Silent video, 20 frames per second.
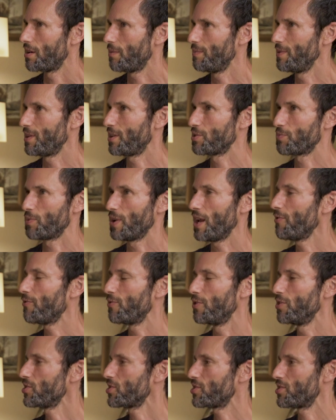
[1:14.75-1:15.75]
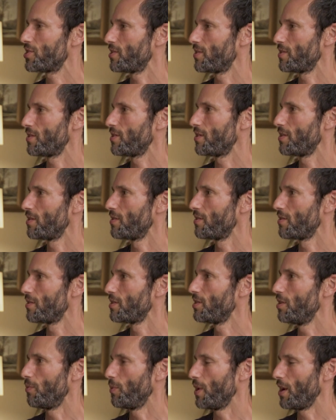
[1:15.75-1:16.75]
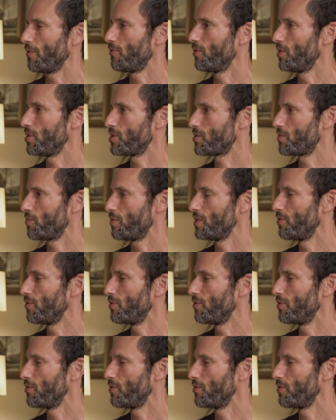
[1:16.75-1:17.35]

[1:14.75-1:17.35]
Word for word: I mean, because when I first, you know, when I first,